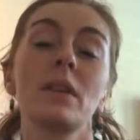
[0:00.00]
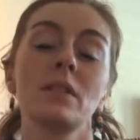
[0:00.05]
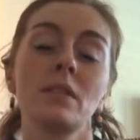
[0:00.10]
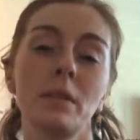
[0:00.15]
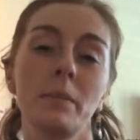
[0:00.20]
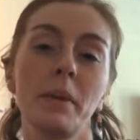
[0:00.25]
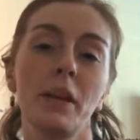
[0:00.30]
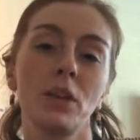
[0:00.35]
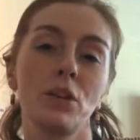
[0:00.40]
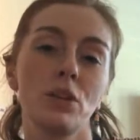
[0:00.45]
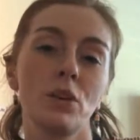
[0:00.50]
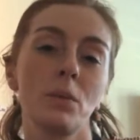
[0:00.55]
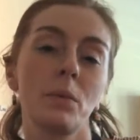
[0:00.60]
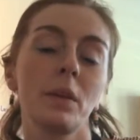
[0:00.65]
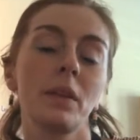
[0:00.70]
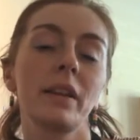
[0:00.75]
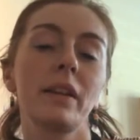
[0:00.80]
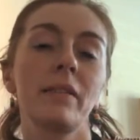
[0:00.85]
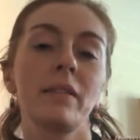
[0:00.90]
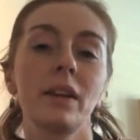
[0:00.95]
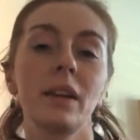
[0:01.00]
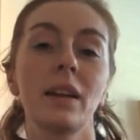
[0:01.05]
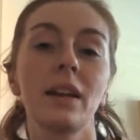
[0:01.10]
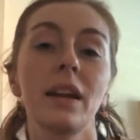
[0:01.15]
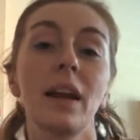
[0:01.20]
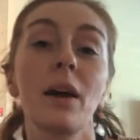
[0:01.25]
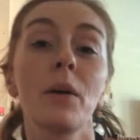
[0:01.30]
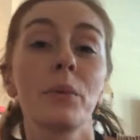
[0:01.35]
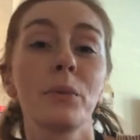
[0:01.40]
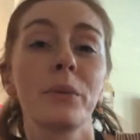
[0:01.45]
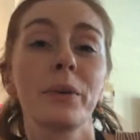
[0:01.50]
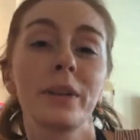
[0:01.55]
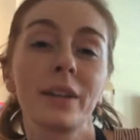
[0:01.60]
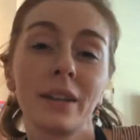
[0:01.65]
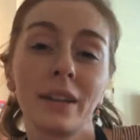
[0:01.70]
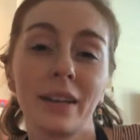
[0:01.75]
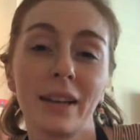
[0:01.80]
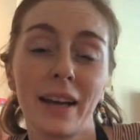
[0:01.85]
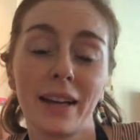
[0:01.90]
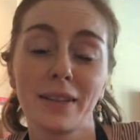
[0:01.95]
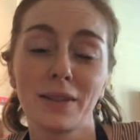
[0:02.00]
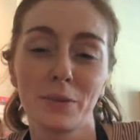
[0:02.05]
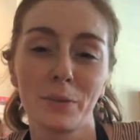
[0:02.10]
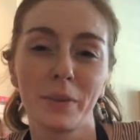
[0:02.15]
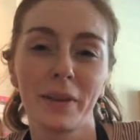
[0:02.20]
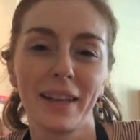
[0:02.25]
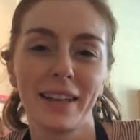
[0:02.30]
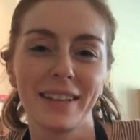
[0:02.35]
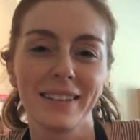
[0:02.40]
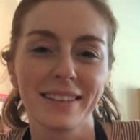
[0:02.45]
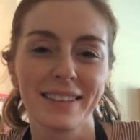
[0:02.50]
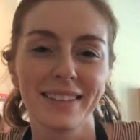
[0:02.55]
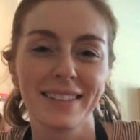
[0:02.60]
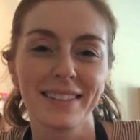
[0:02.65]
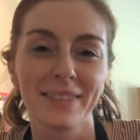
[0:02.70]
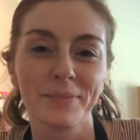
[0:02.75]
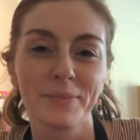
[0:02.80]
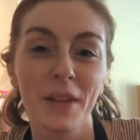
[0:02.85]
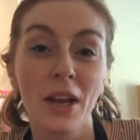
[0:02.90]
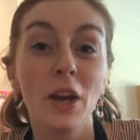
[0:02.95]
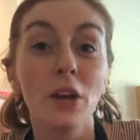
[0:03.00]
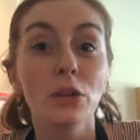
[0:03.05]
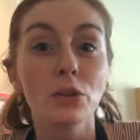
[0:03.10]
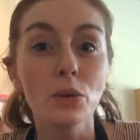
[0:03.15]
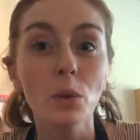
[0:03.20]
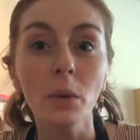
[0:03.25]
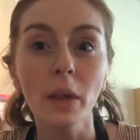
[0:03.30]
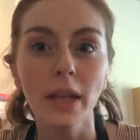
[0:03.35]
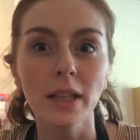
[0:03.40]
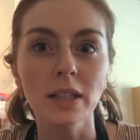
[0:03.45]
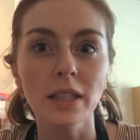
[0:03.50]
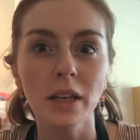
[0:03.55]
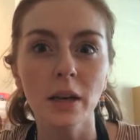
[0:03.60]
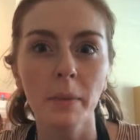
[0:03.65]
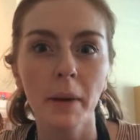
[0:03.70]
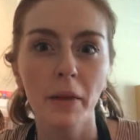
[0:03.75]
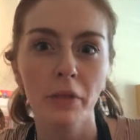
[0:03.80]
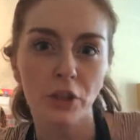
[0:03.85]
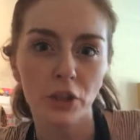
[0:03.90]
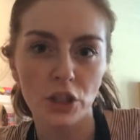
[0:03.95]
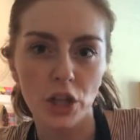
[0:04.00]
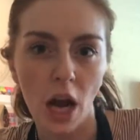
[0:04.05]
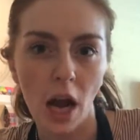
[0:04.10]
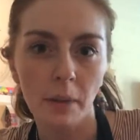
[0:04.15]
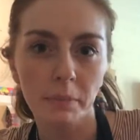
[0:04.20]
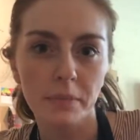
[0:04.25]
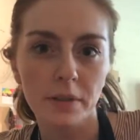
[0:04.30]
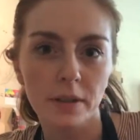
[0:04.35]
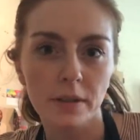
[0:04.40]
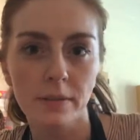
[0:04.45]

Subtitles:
to make sure we're leaving it a really nice place. So let's hear about the jobs.